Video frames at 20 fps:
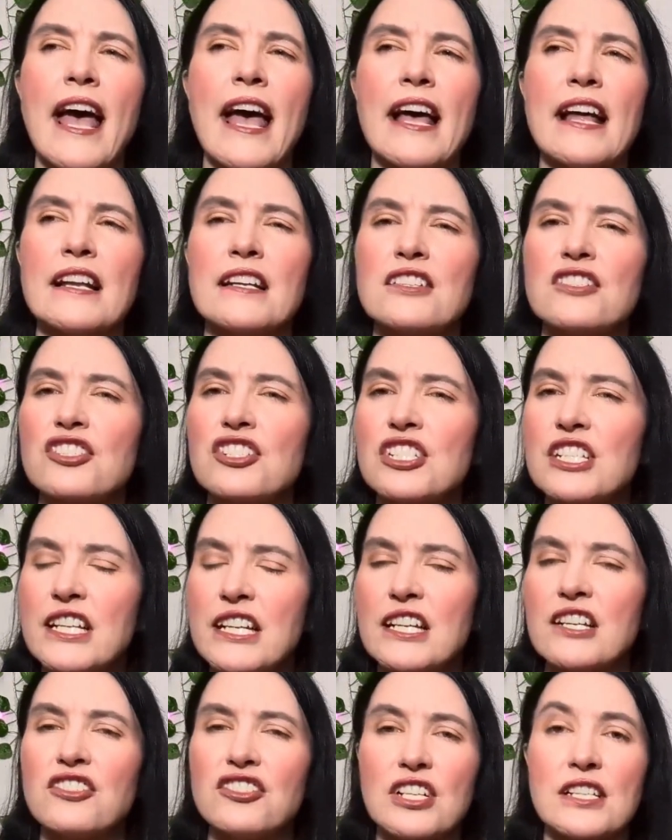and
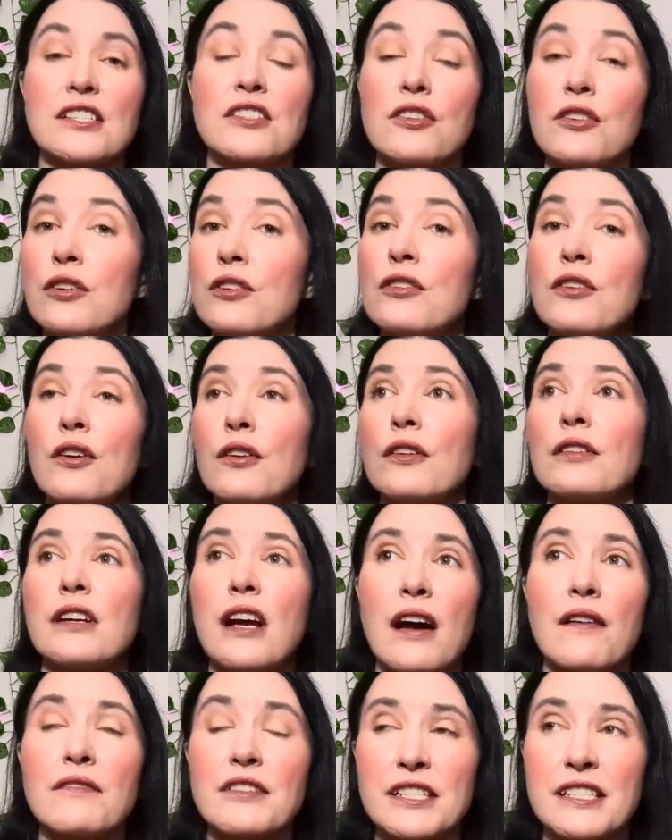she just couldn't hold a
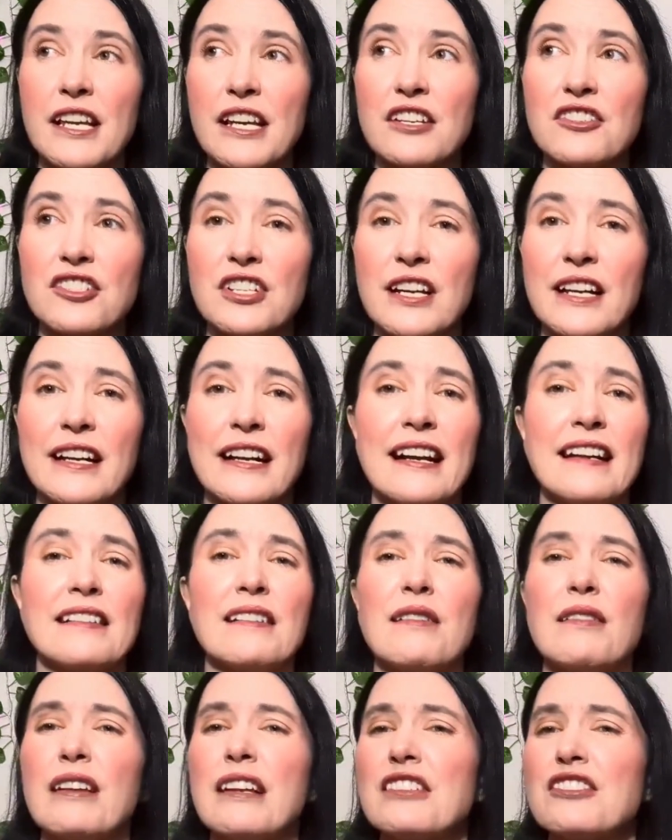conversation,
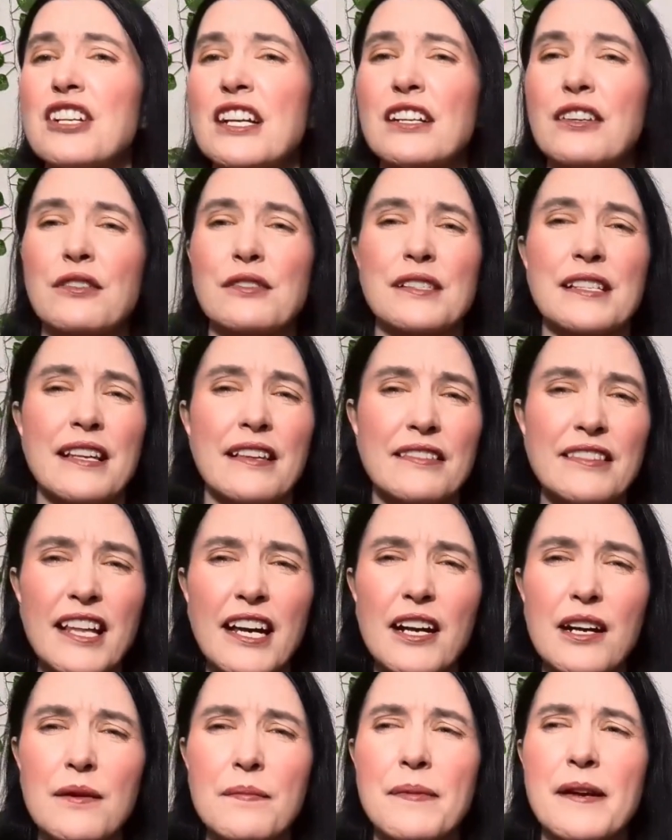and she had to go see a
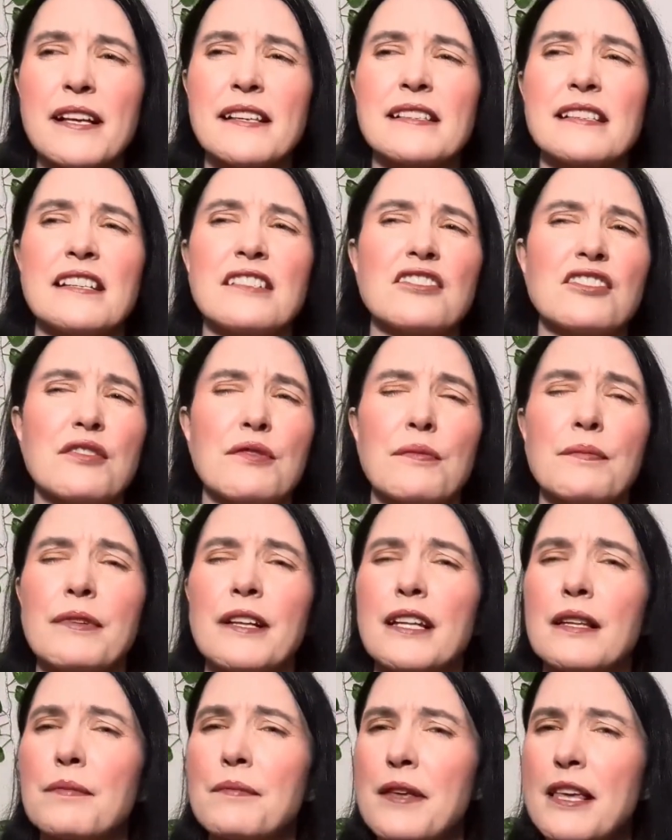therapist, and she would
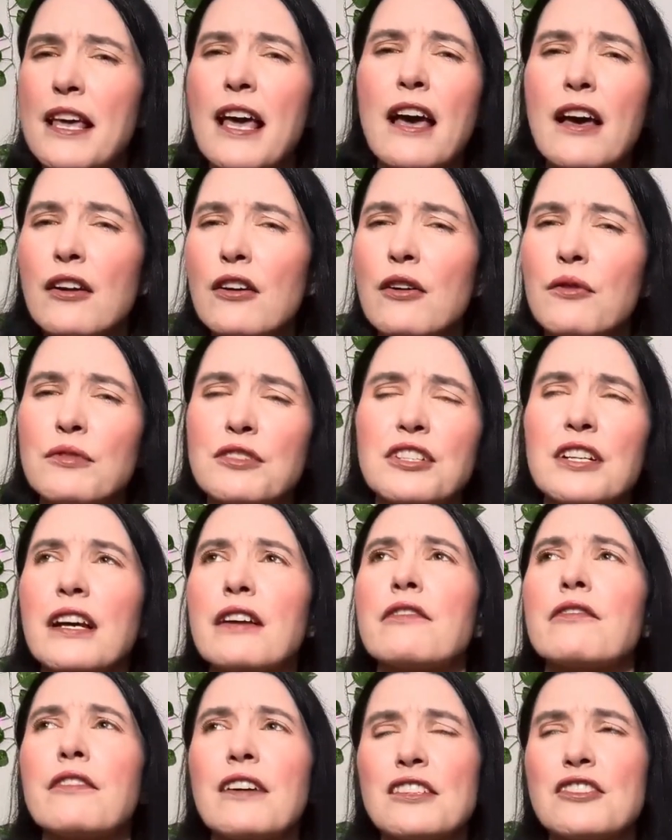play the piano when she
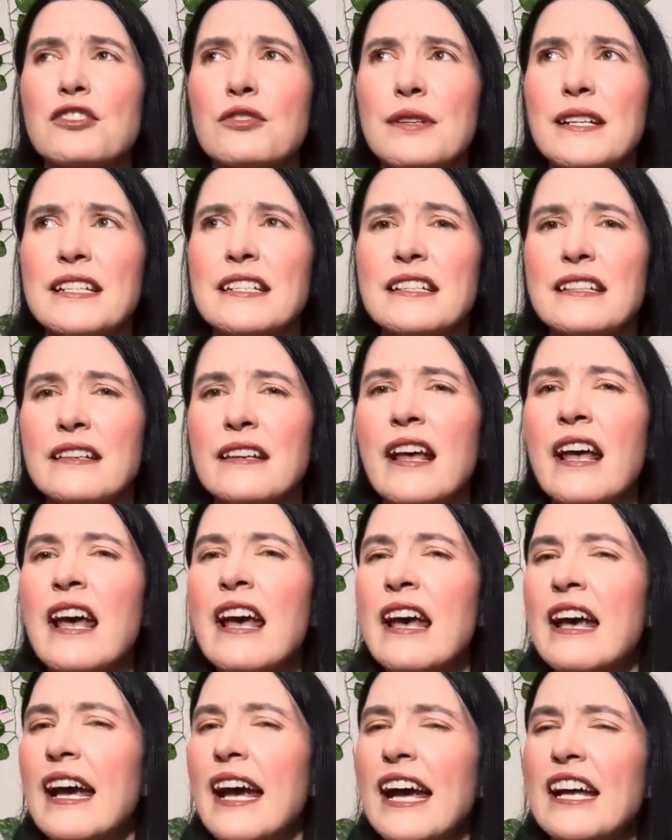got frustrated,
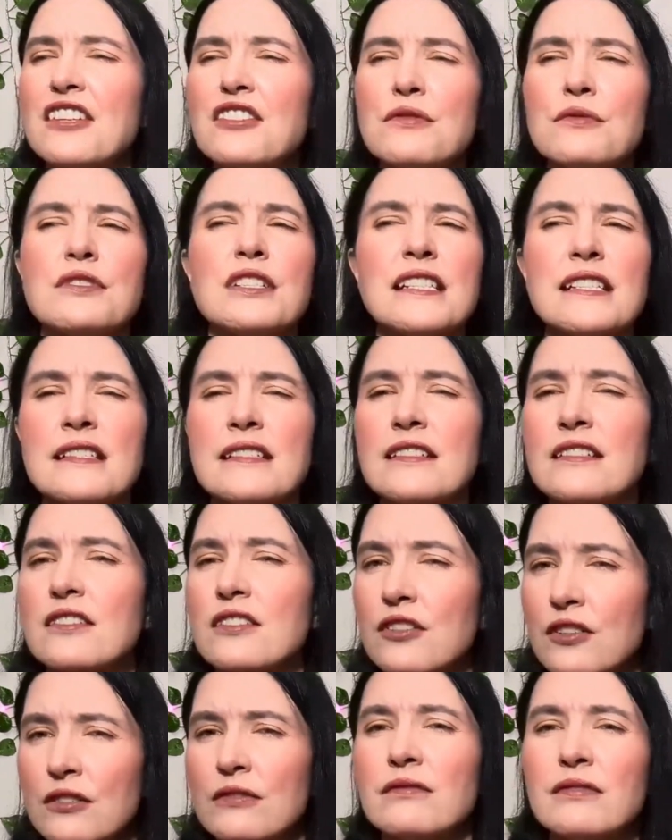and she would just